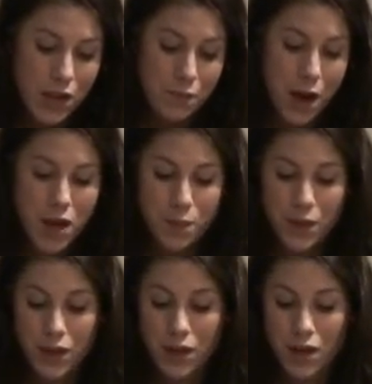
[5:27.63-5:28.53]
In my
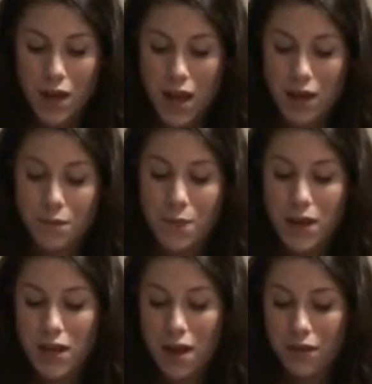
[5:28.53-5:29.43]
opinion, and in
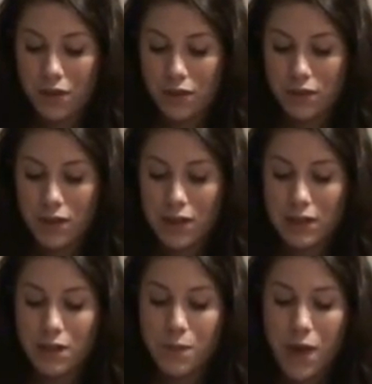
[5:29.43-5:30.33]
many others, it
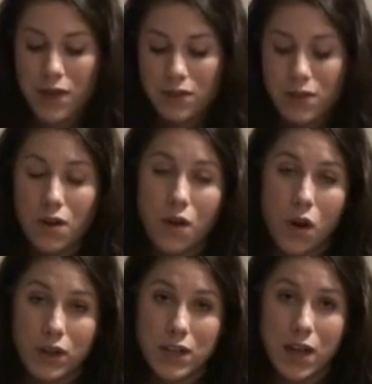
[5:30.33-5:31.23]
is the best
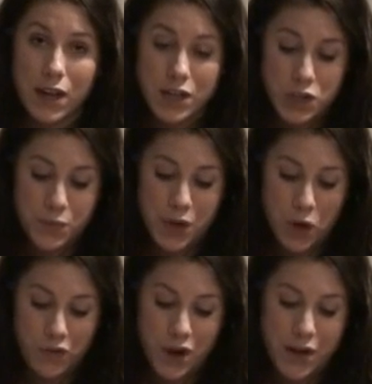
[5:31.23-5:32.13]
on
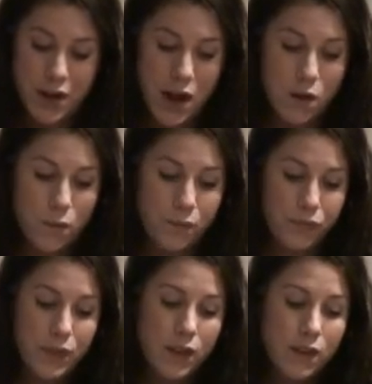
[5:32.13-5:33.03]
HBO right
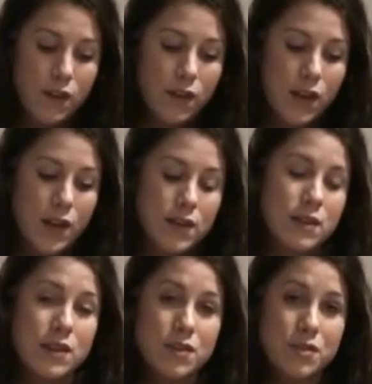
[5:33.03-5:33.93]
now. It
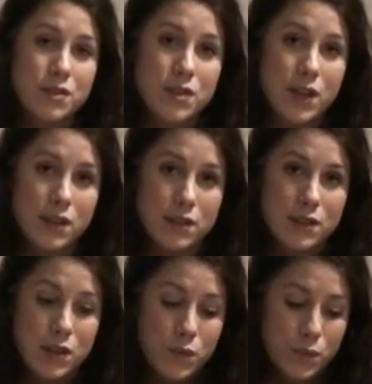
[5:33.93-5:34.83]
is interesting to
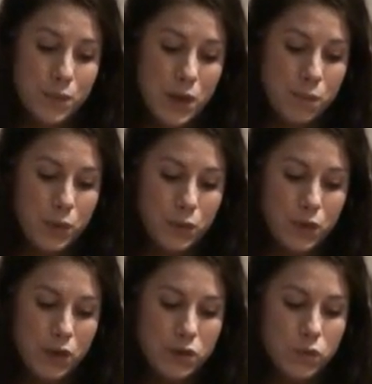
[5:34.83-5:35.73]
see what
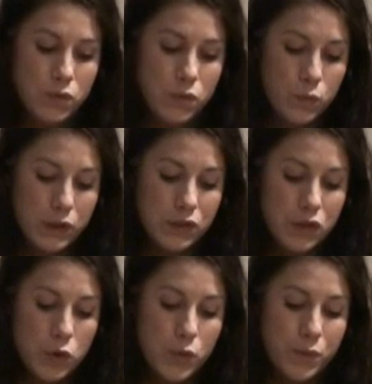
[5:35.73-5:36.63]
people will
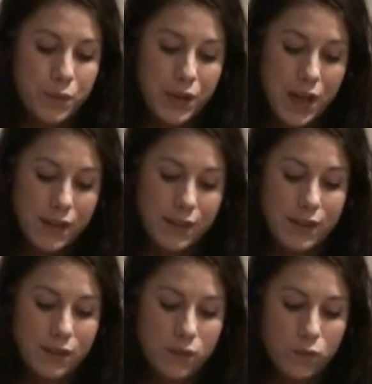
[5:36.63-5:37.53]
do when playing
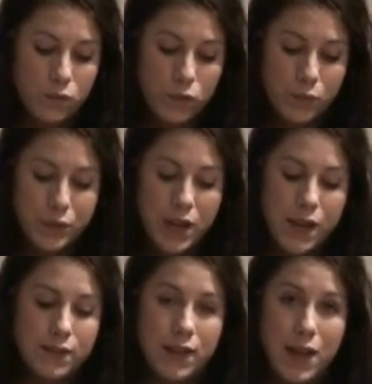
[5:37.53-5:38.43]

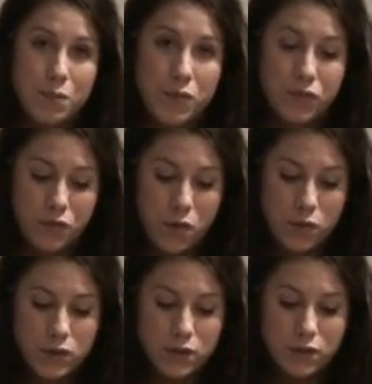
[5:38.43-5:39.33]
The Game of
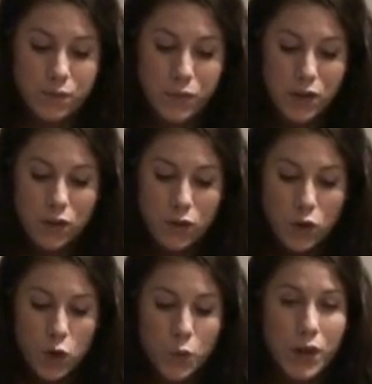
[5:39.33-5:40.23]
Thrones.
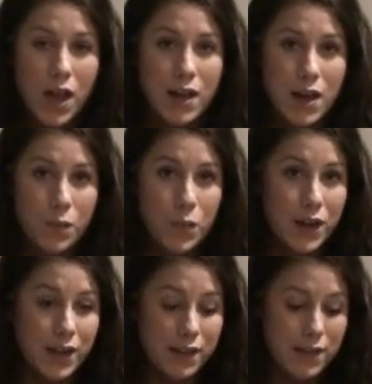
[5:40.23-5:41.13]
Who will end up
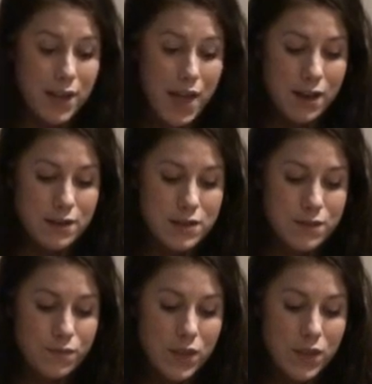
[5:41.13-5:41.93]
winning in the end?